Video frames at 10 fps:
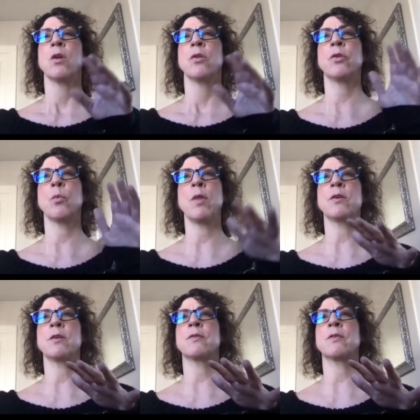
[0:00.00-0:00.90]
So when
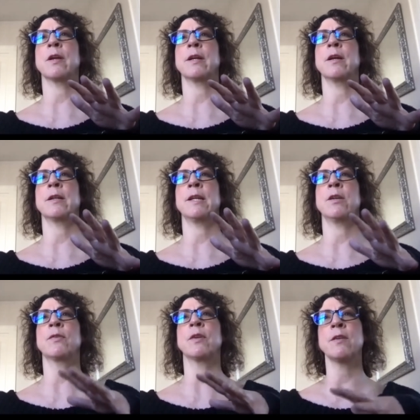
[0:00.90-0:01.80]
there's, you
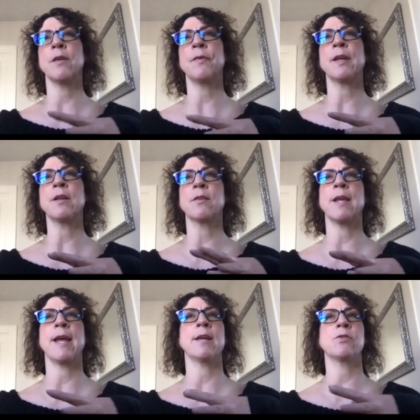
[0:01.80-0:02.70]
know, significant
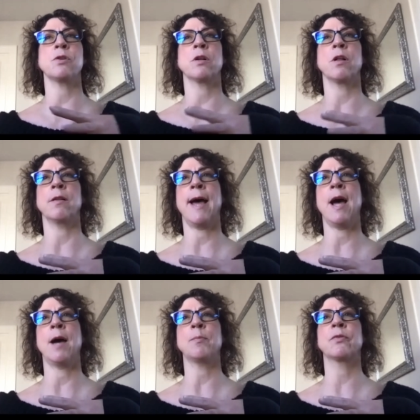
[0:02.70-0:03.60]
delays due to
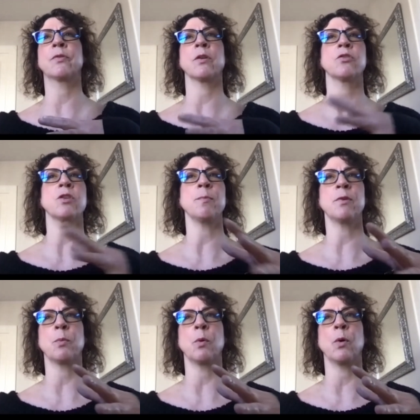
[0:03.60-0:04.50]
collapse, shipment
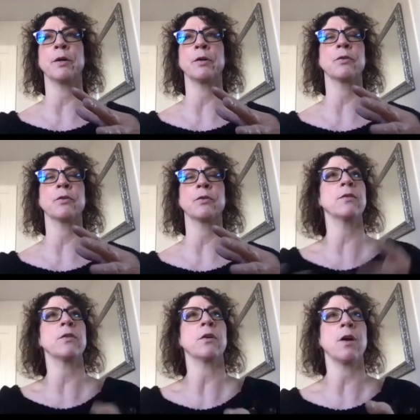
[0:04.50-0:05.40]
spoils,
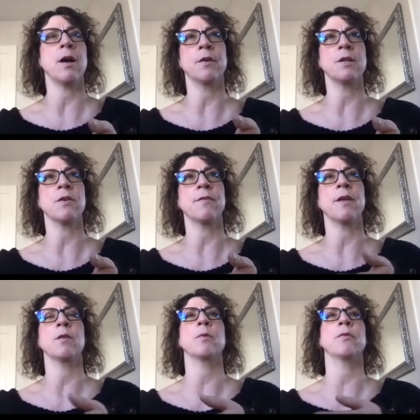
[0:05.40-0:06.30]
is there coverage
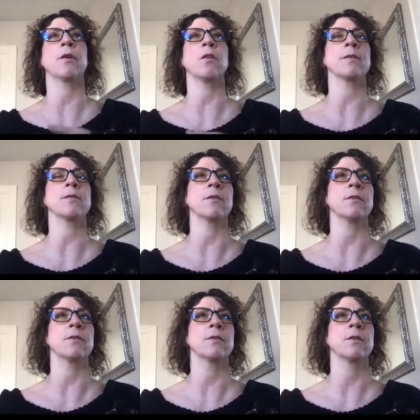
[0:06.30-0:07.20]
available for
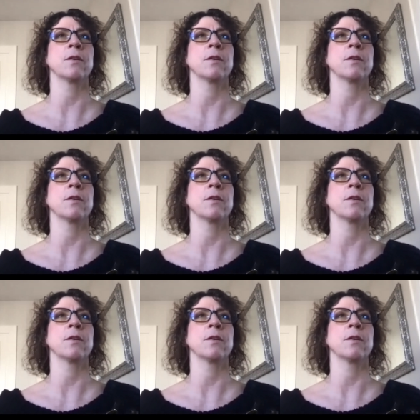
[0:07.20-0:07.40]
losses?